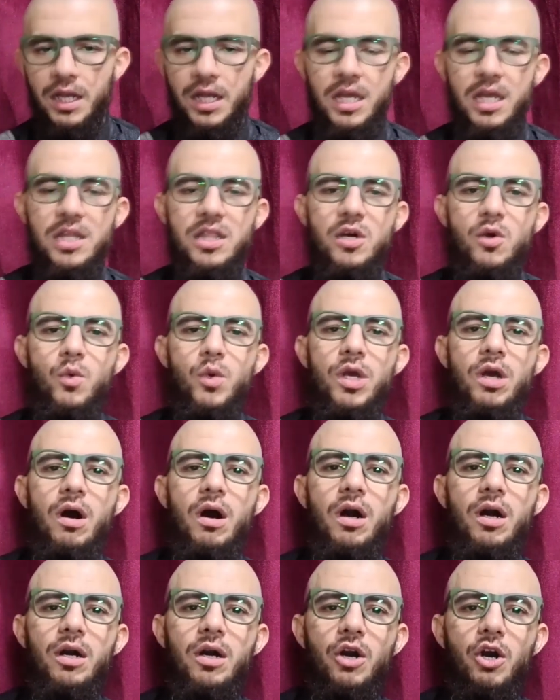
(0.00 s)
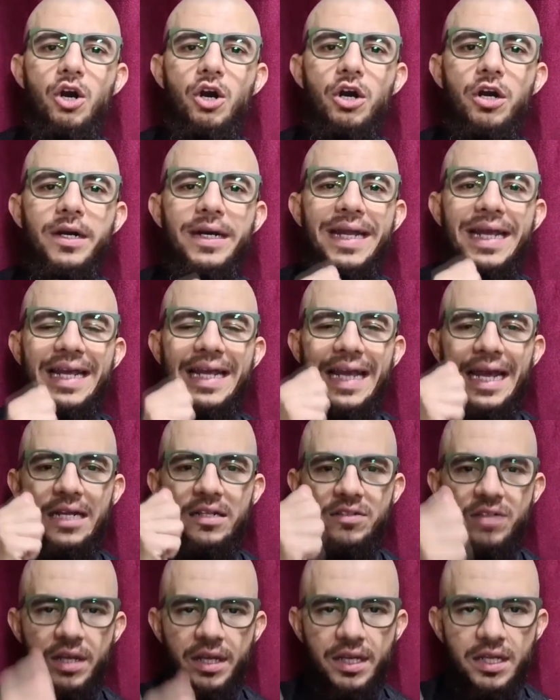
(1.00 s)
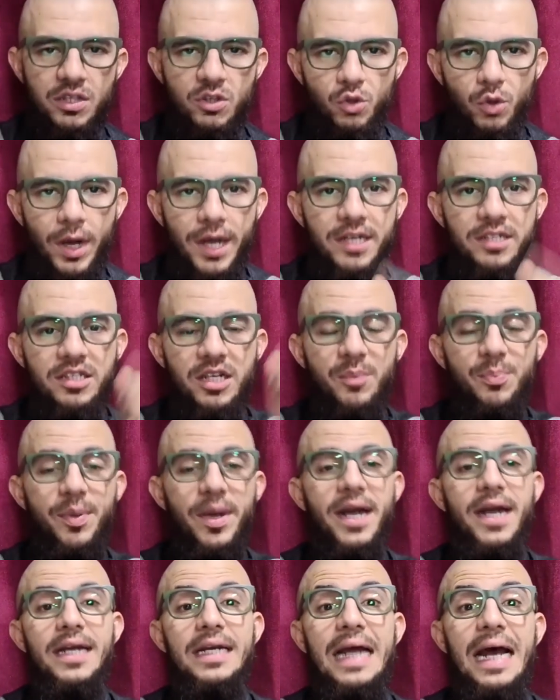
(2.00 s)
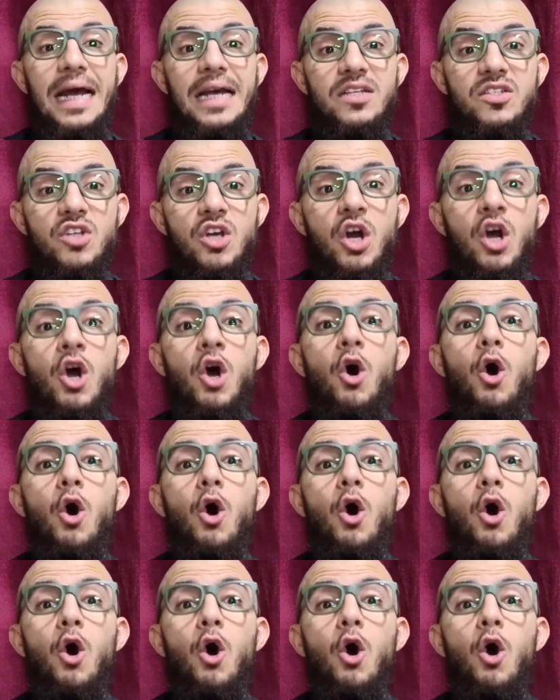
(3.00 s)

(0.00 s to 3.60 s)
either we are earning a ticket to enter paradise,